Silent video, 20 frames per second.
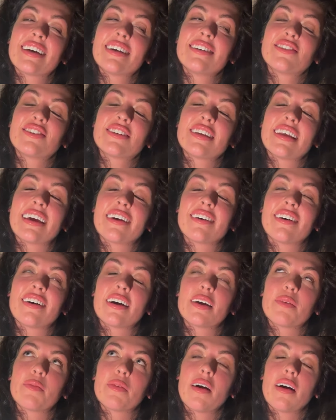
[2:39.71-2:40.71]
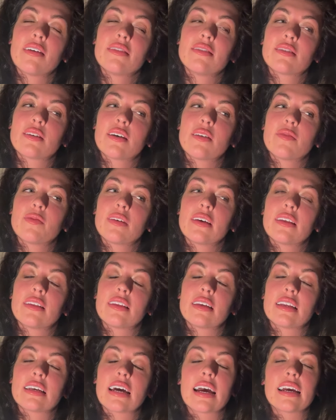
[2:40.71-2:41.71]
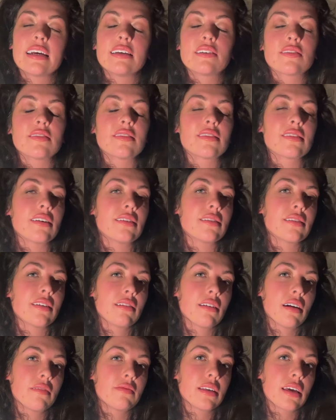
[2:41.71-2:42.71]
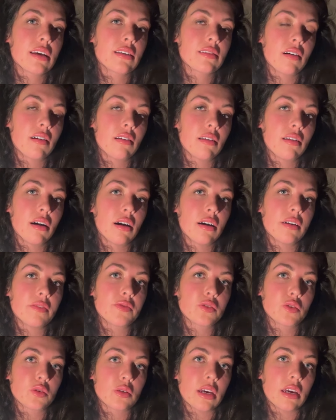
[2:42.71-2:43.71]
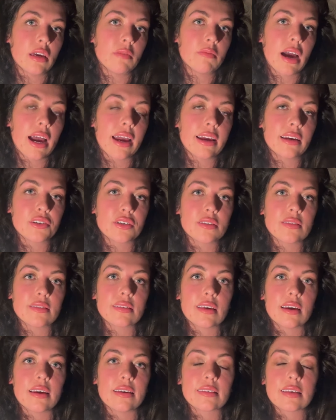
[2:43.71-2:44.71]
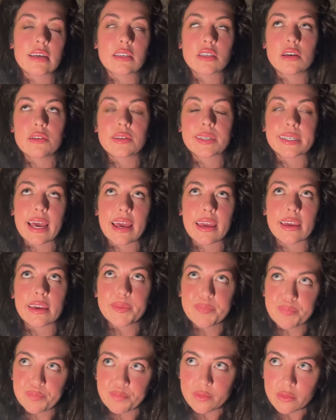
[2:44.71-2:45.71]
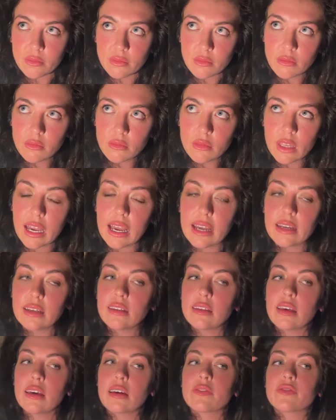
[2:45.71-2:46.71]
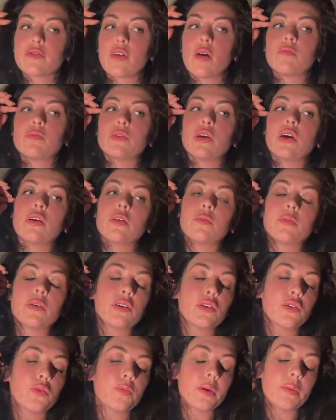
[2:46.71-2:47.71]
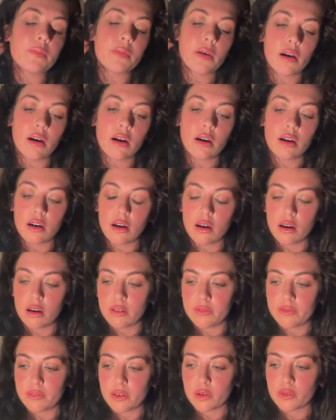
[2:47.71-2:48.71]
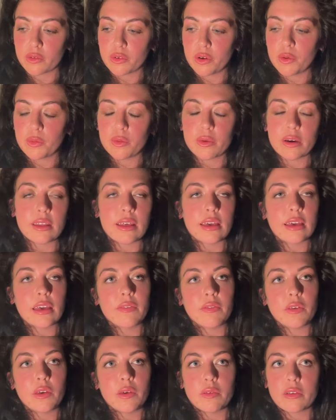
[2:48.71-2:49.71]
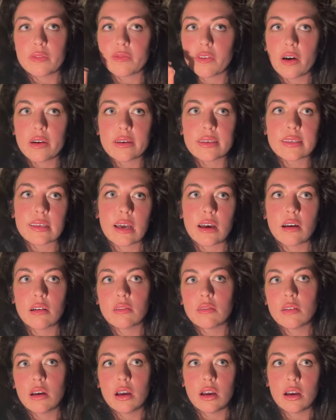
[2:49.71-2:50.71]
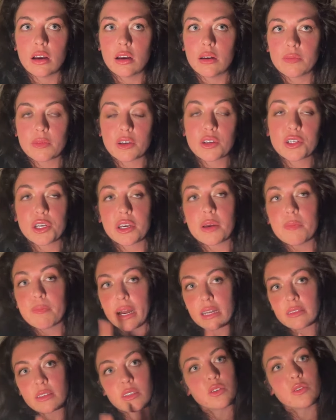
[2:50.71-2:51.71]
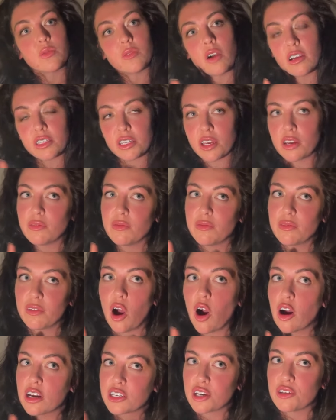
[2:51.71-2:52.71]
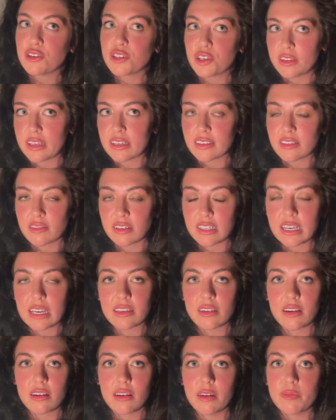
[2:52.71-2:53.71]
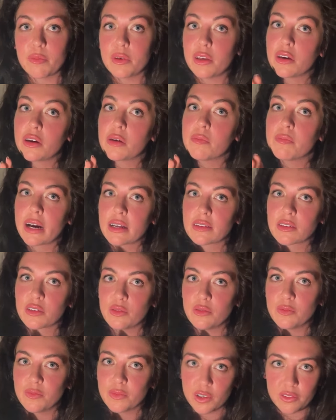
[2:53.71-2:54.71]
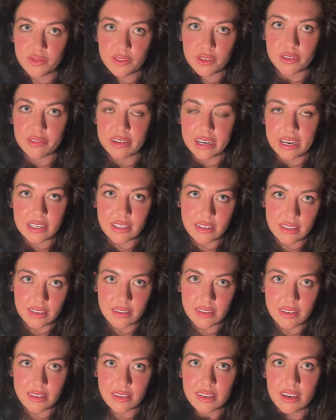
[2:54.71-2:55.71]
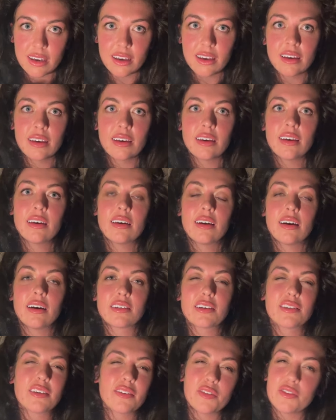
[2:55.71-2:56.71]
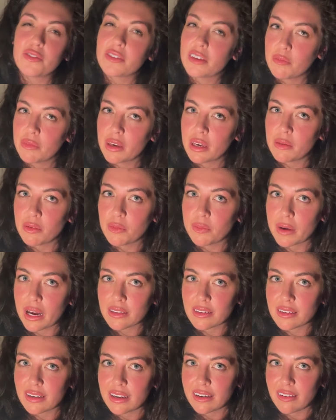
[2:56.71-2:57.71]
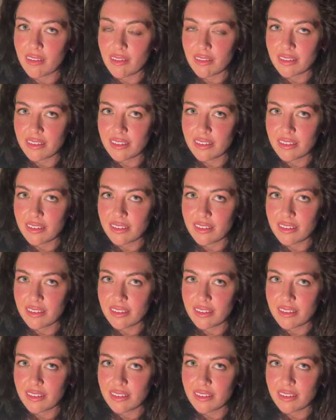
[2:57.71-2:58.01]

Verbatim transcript: Essentially, I partnered it with an agency. So you'll have TikTok live stream agencies. They don't take anything from you, but you'll be part of a group where they give you advice out. And um, because you can battle, I don't I don't do this on TikTok live, but you can battle other creators. I don't know if you've seen people battling